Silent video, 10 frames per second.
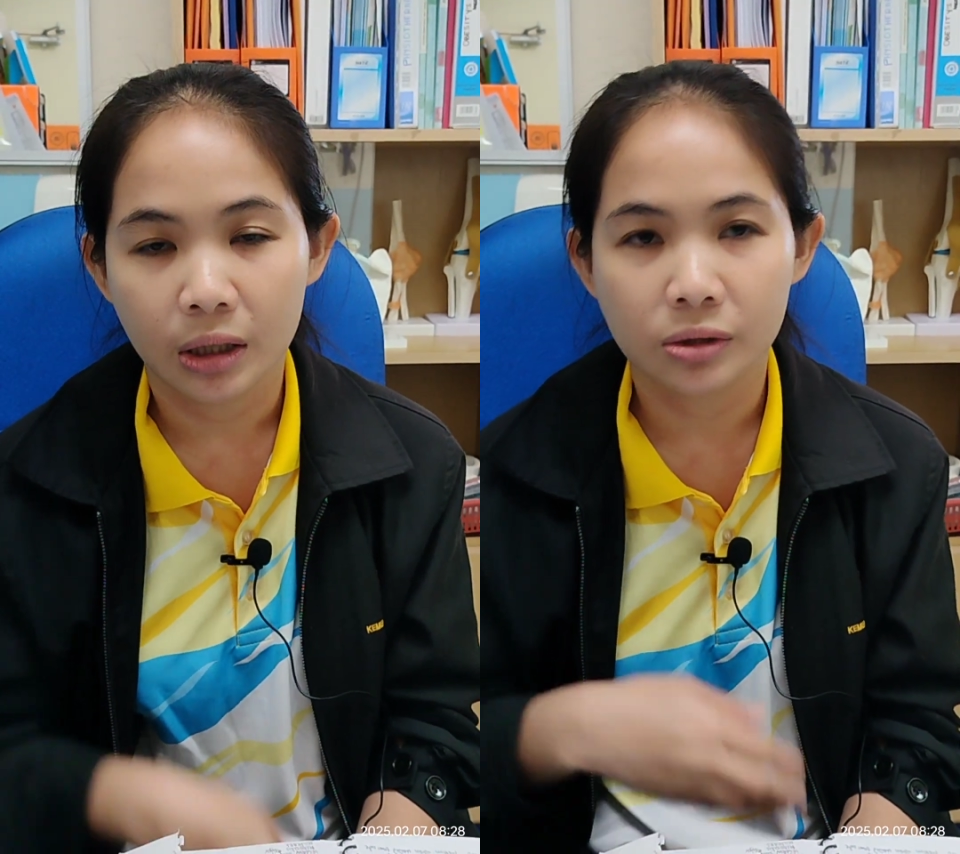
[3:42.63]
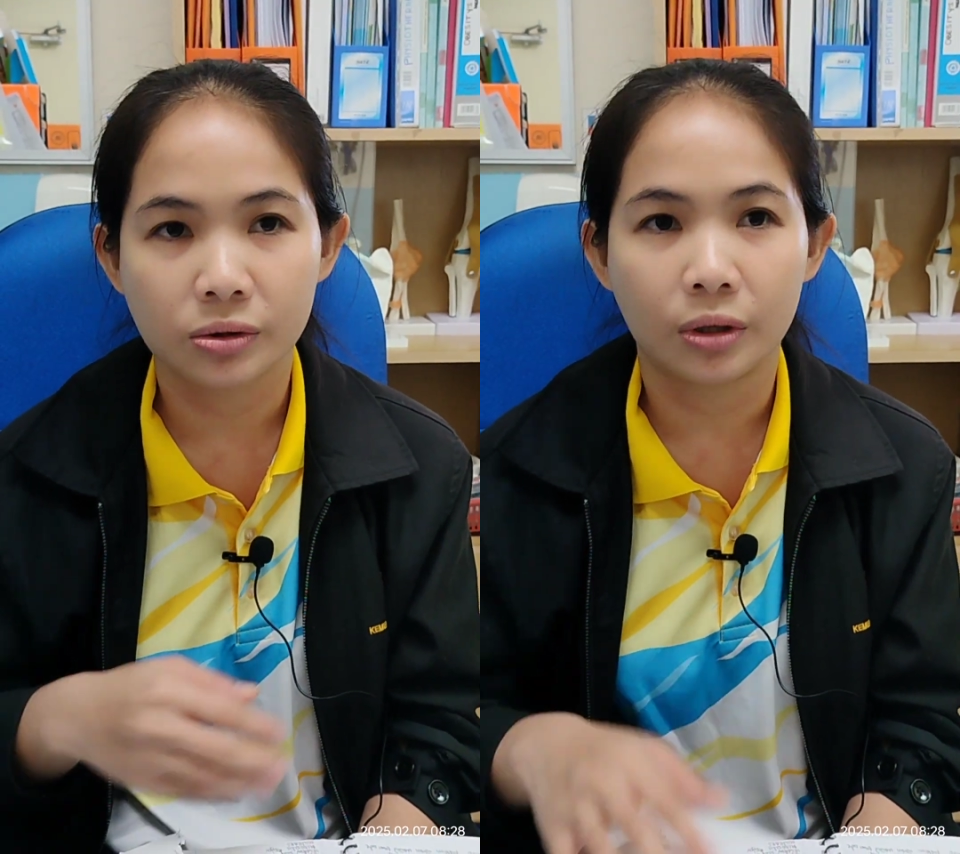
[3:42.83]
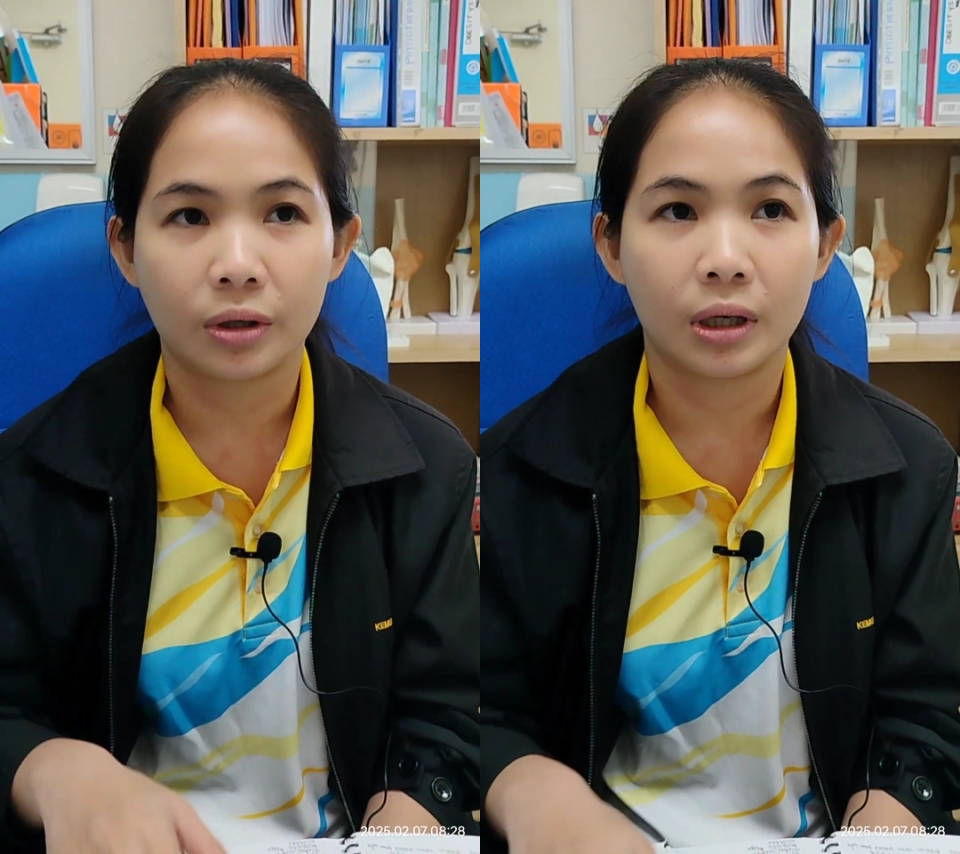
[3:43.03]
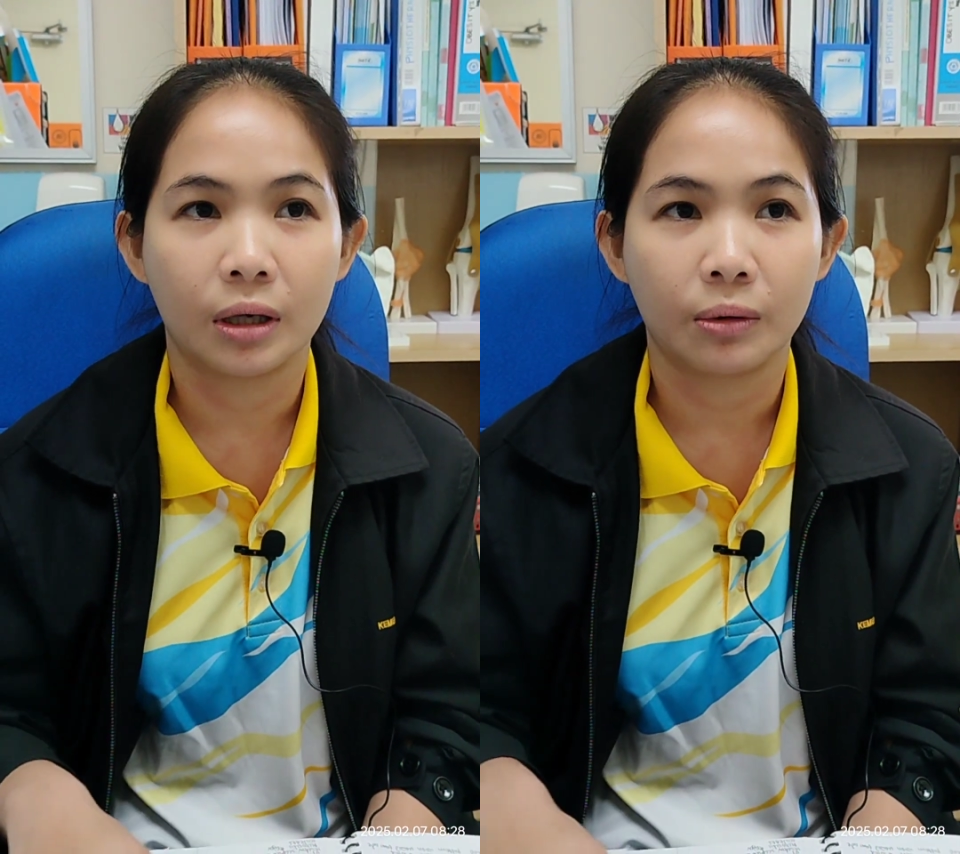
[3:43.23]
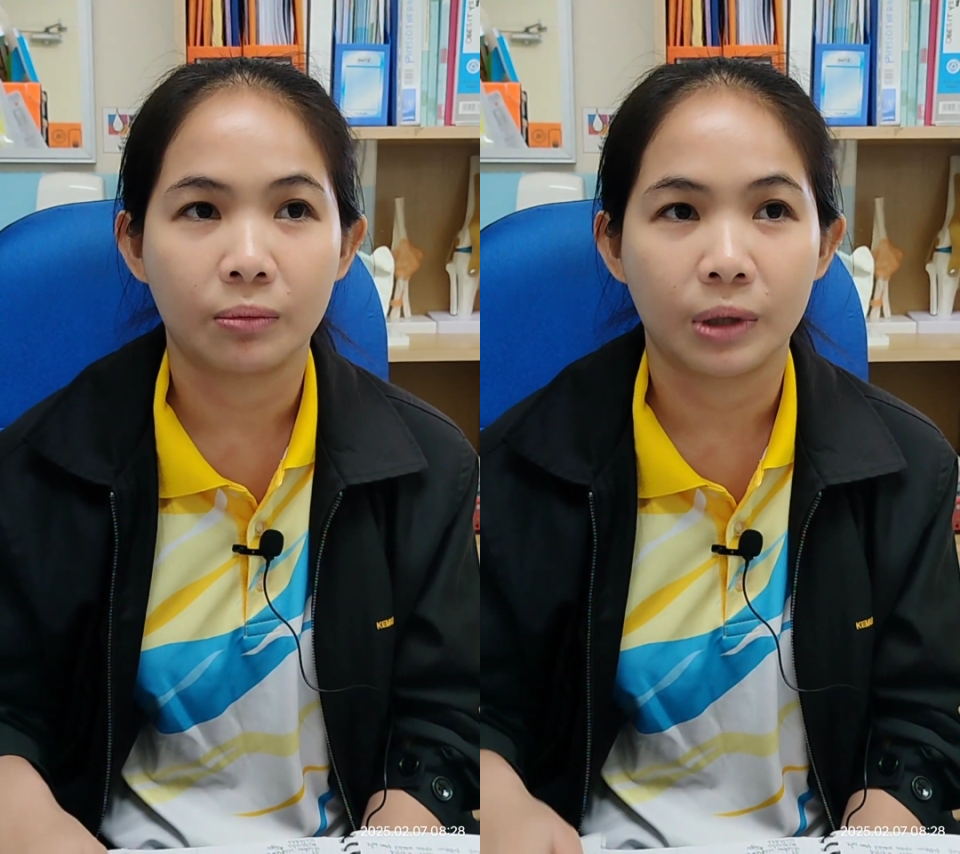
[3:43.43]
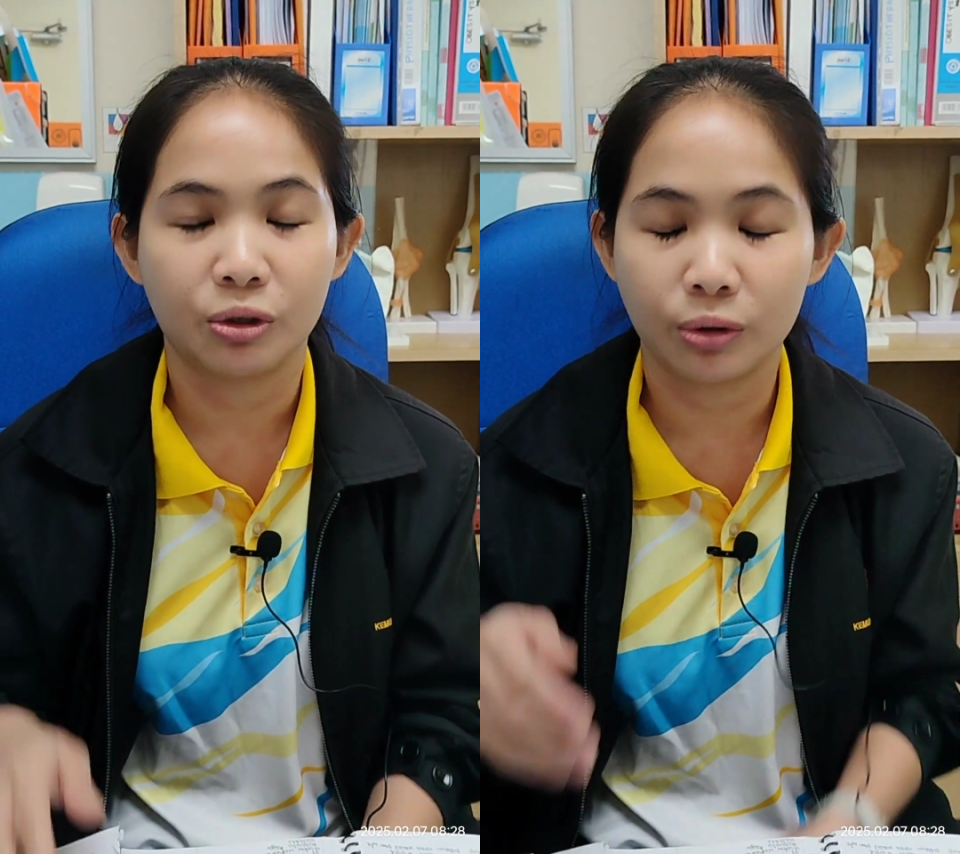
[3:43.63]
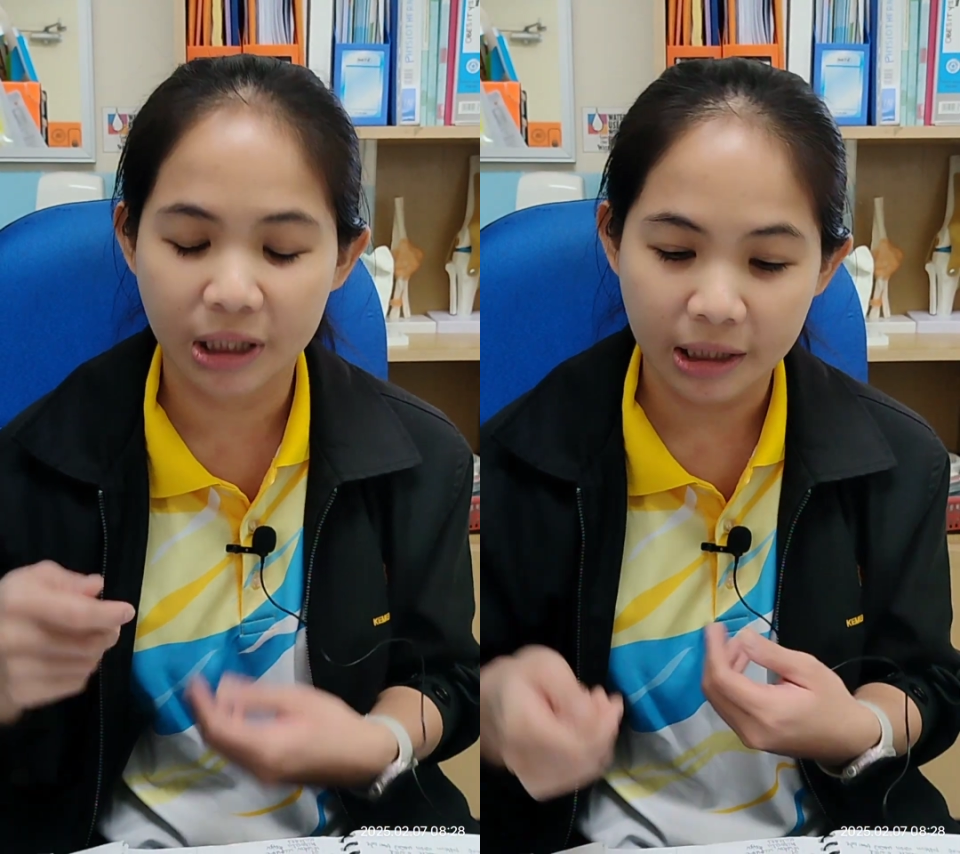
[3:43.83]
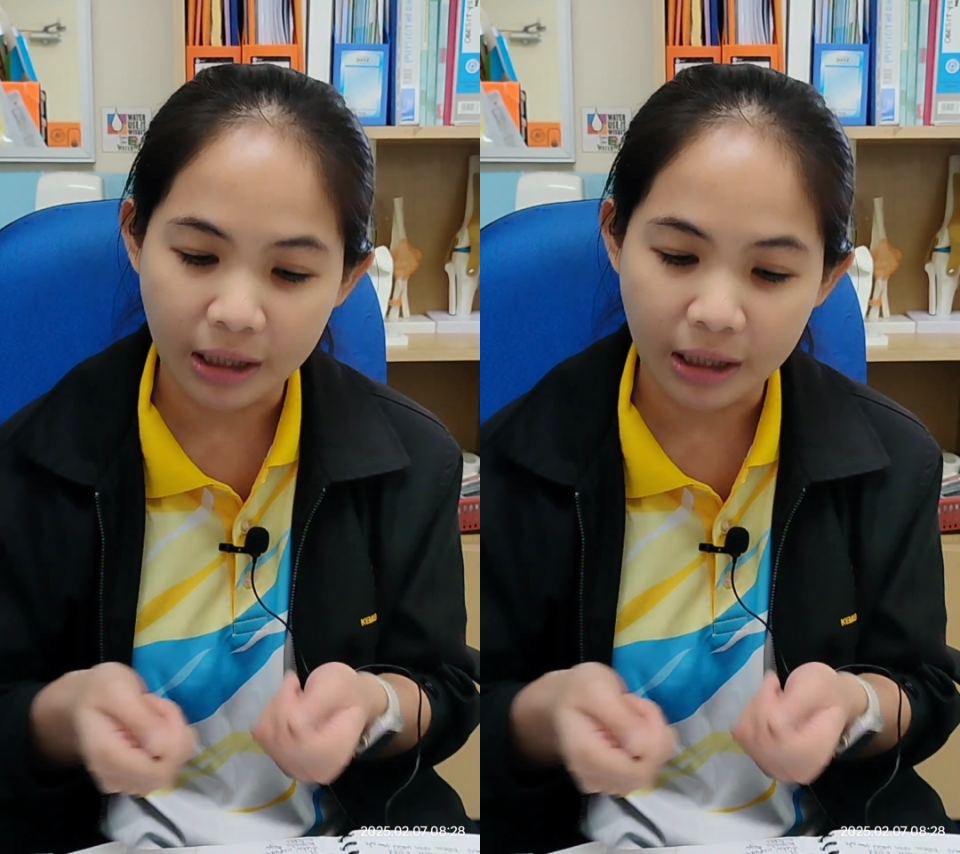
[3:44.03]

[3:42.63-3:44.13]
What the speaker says: So when you're looking